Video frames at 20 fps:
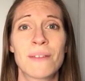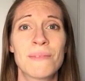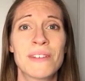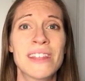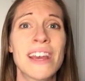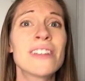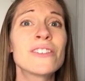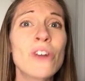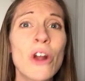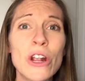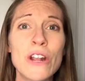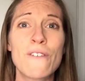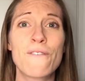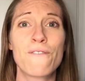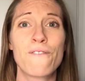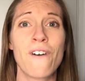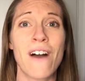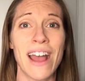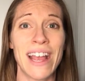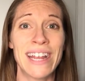I mean, that's hard to
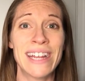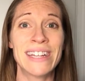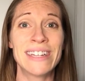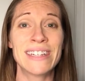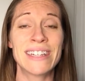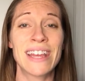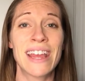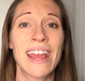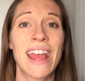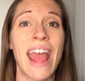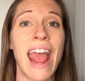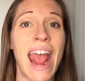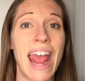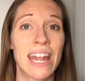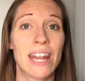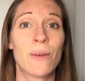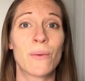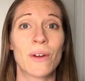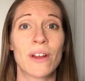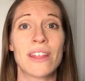find
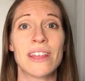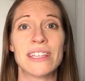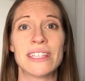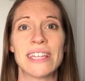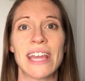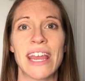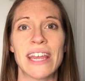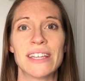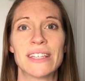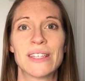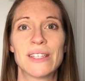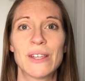anywhere these days.